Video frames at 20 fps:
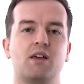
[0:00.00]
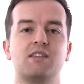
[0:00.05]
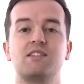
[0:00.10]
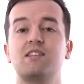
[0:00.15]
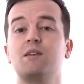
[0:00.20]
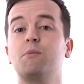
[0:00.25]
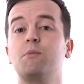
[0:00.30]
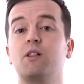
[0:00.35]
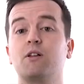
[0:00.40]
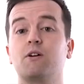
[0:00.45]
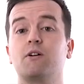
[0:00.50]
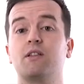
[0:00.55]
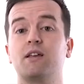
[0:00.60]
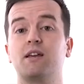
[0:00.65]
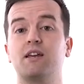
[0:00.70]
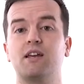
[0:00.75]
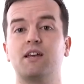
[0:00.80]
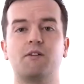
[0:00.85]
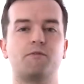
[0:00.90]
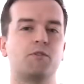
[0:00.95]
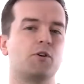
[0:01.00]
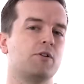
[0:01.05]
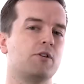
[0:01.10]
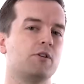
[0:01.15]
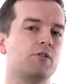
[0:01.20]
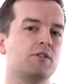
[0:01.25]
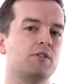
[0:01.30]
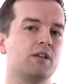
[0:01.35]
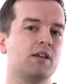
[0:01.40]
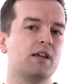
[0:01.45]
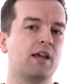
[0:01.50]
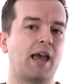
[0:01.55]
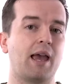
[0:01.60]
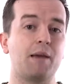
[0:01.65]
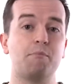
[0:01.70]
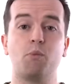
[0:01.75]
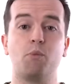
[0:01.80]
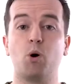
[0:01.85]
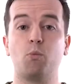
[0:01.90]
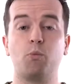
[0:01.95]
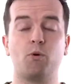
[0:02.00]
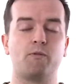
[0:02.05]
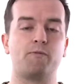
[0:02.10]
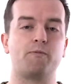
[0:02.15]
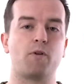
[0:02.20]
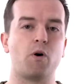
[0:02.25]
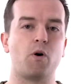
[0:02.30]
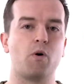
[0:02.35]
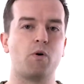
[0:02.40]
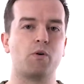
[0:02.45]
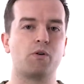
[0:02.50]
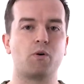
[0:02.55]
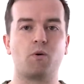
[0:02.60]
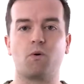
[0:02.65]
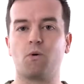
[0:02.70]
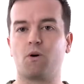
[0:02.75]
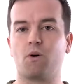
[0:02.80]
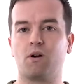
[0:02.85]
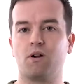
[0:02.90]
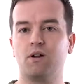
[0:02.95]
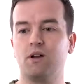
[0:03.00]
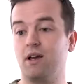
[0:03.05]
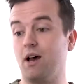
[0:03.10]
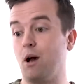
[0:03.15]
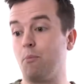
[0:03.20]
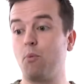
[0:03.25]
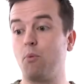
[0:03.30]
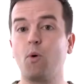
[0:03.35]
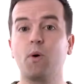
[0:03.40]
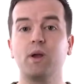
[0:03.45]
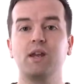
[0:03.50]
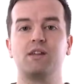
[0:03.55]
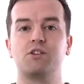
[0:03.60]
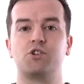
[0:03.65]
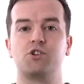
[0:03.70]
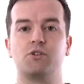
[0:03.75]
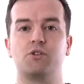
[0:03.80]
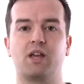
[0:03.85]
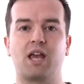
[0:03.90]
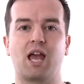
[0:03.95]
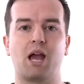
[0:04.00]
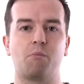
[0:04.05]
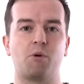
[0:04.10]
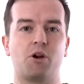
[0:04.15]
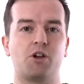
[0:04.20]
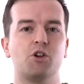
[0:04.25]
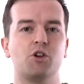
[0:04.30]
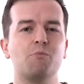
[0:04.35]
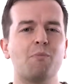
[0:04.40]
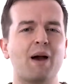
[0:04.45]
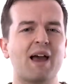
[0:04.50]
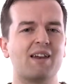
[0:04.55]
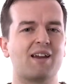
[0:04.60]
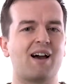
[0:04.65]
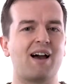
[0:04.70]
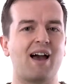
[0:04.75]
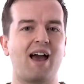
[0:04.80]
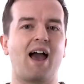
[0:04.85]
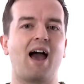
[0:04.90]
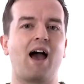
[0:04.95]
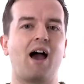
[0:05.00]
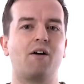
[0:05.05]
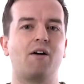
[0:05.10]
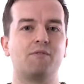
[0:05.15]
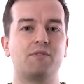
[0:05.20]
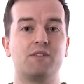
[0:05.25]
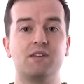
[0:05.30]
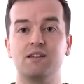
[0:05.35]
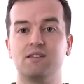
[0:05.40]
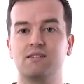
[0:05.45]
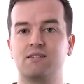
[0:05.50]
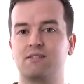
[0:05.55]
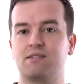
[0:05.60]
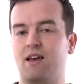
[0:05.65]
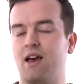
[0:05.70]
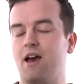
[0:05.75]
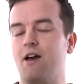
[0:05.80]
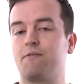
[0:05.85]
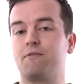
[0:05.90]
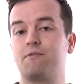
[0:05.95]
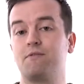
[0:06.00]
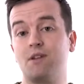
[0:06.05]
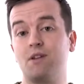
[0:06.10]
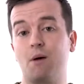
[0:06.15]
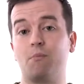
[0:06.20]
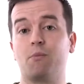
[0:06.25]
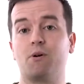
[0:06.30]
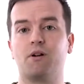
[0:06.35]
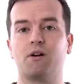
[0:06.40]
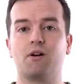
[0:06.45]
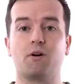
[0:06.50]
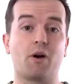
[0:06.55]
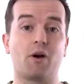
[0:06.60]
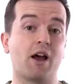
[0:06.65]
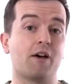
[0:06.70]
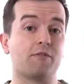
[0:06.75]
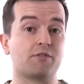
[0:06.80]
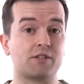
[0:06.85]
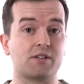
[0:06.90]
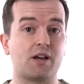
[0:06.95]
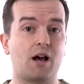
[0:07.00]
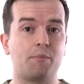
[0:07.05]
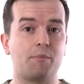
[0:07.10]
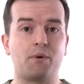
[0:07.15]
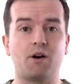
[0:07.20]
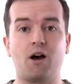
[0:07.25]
Similarly, if you're using a mobile phone or a point-and-shoot camera, you might not have these f number or f-stop